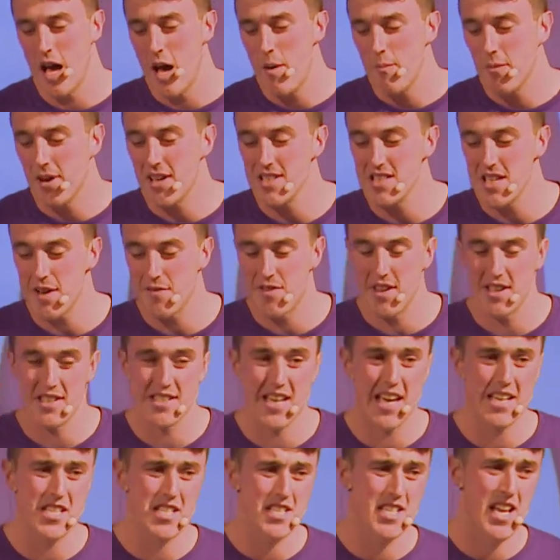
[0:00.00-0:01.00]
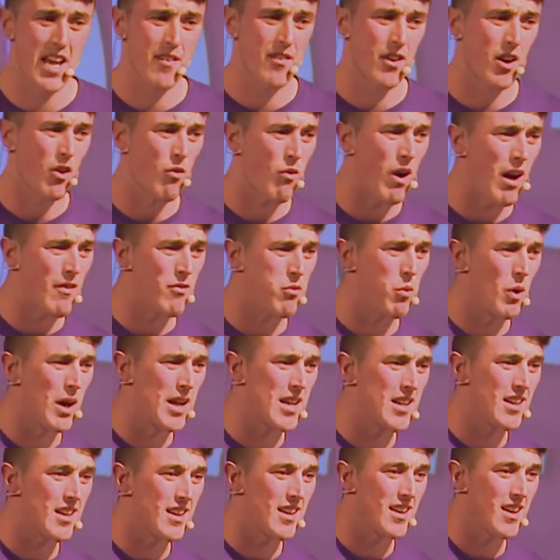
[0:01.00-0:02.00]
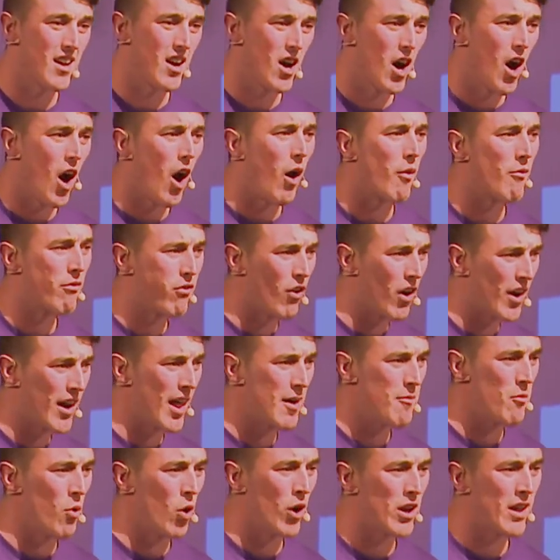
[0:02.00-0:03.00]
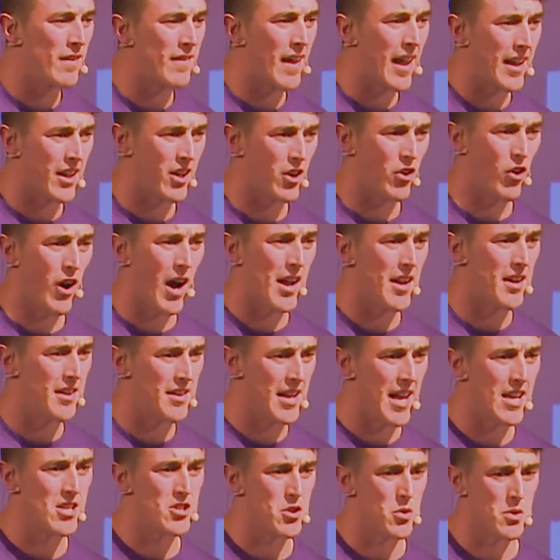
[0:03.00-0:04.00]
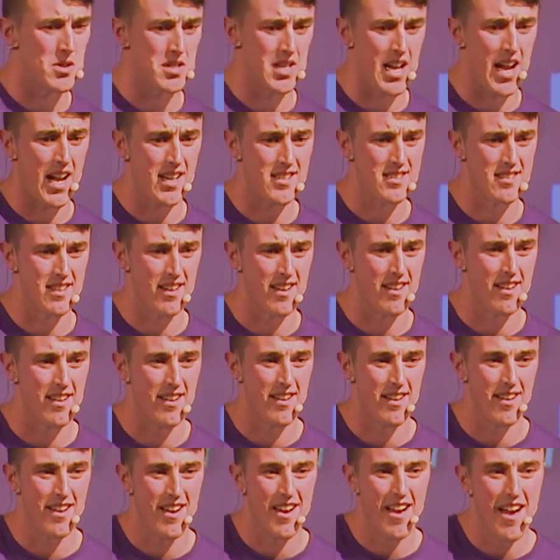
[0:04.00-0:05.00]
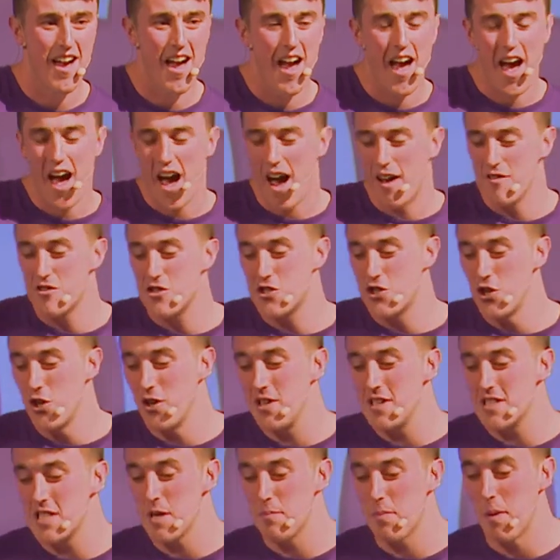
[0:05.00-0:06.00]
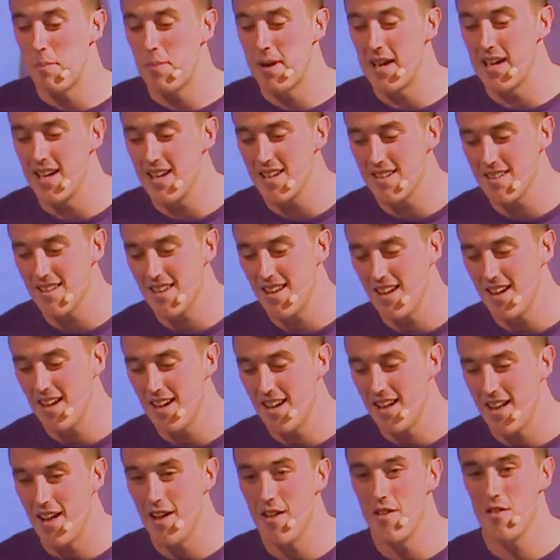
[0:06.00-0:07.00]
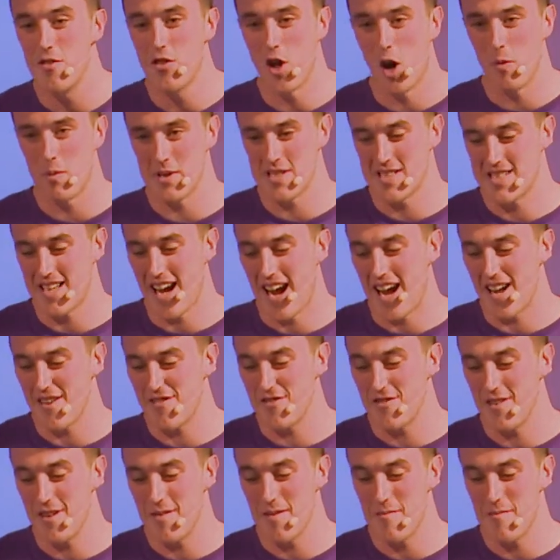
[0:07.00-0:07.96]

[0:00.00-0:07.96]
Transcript: Because if their teacher's having a rough week, on Friday morning, they can create a natural disaster. If students are prepared, they'll be safe.